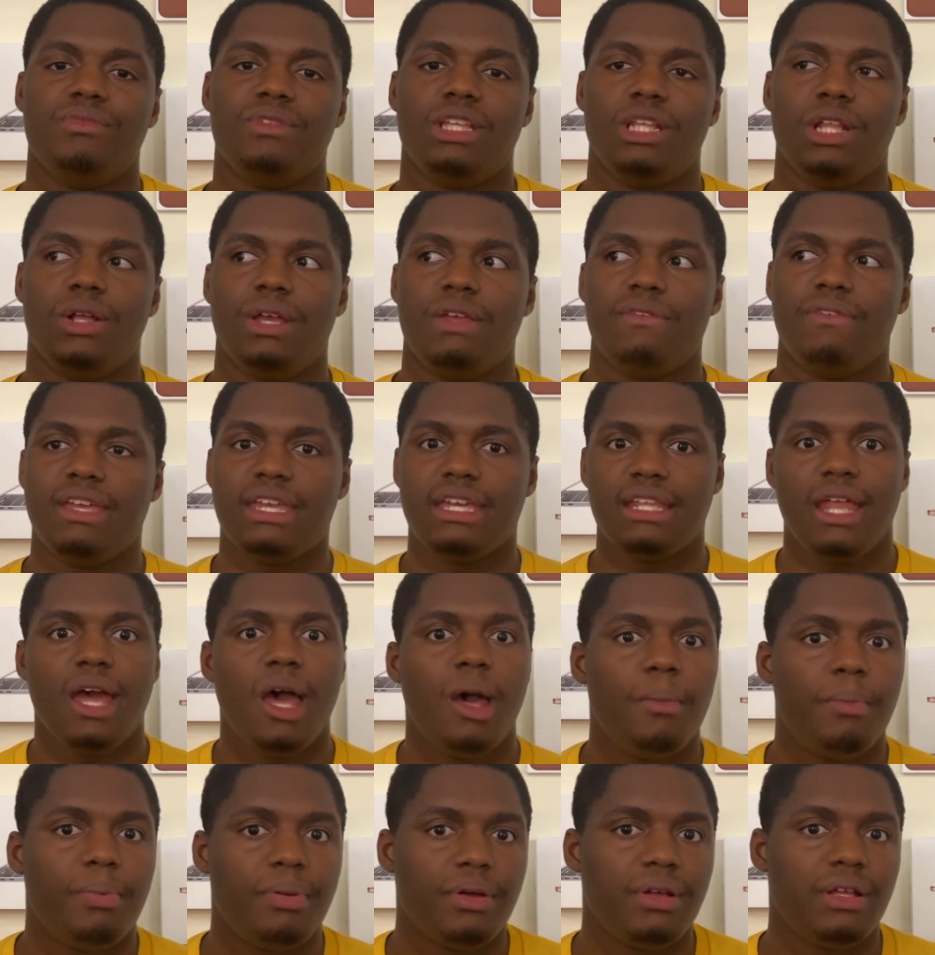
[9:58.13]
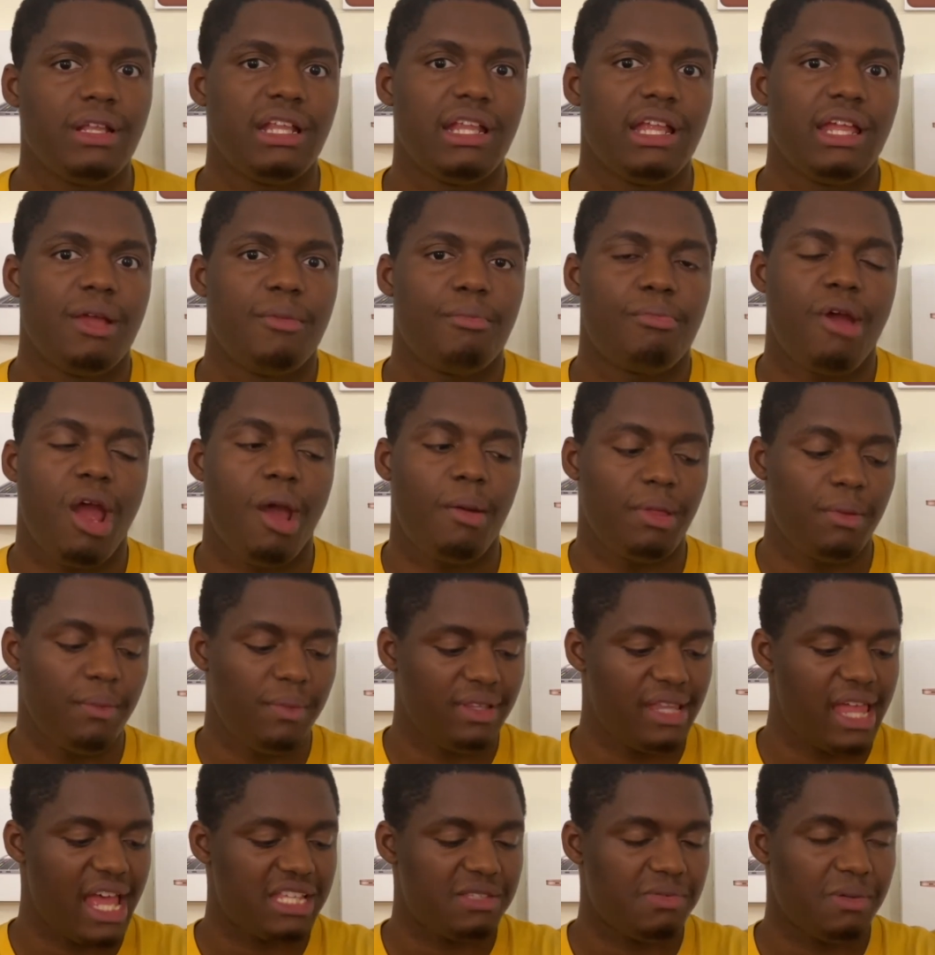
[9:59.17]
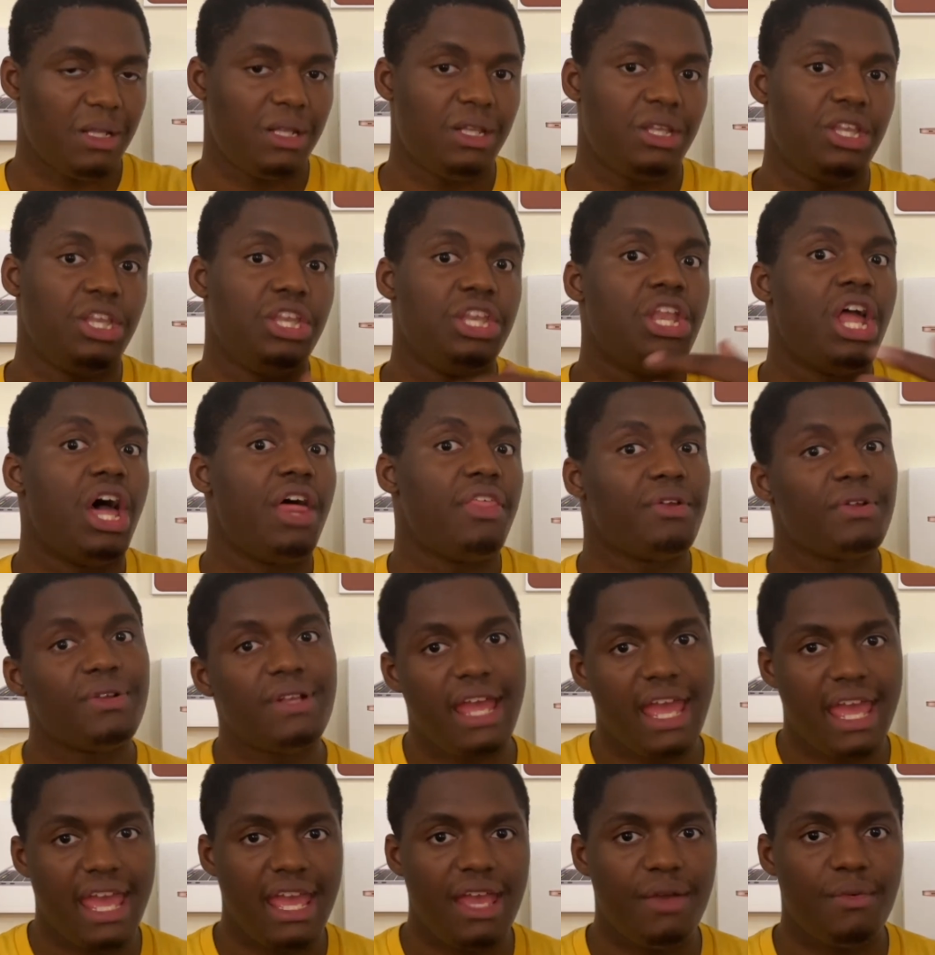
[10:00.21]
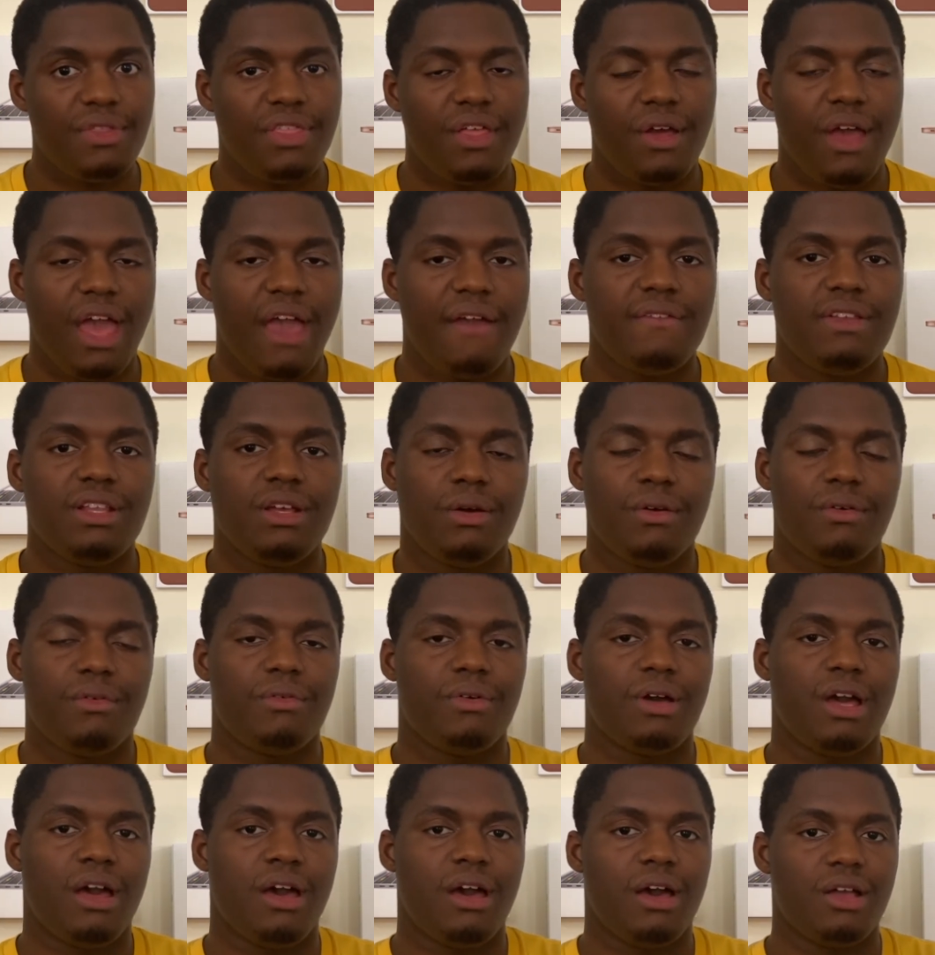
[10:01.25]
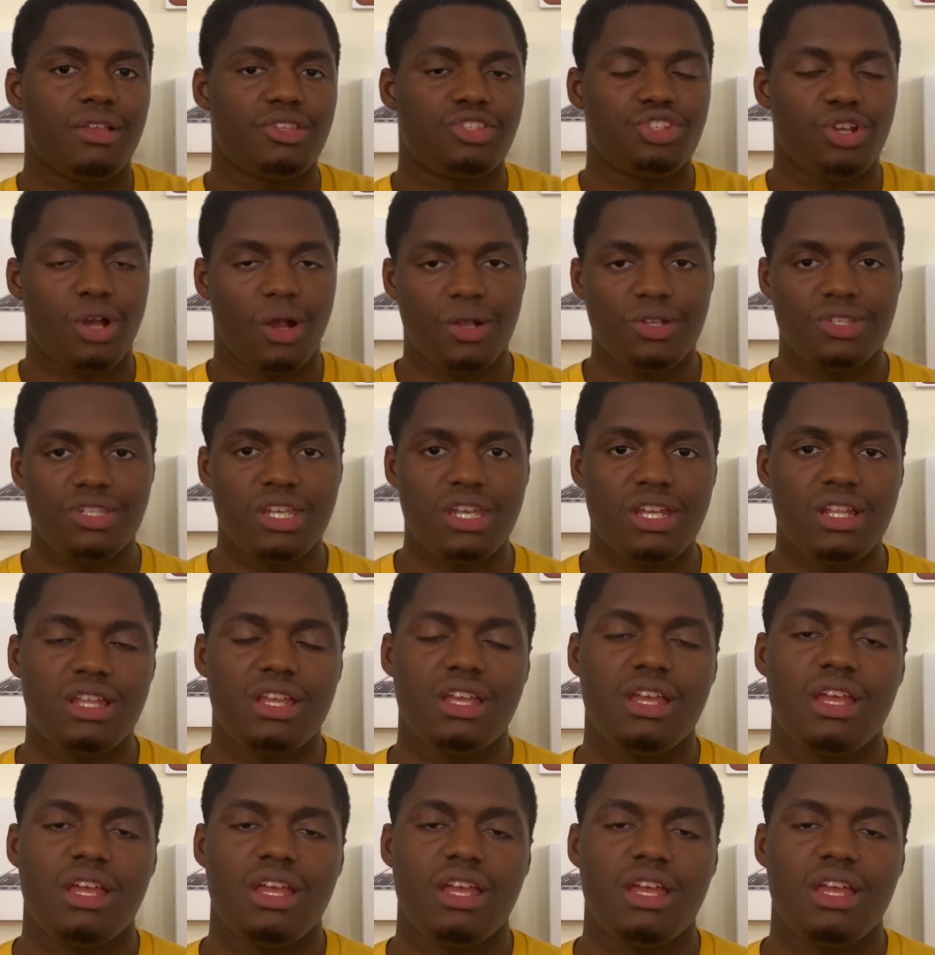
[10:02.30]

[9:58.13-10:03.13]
Even get up. Probably would last me another day without having to go charge it.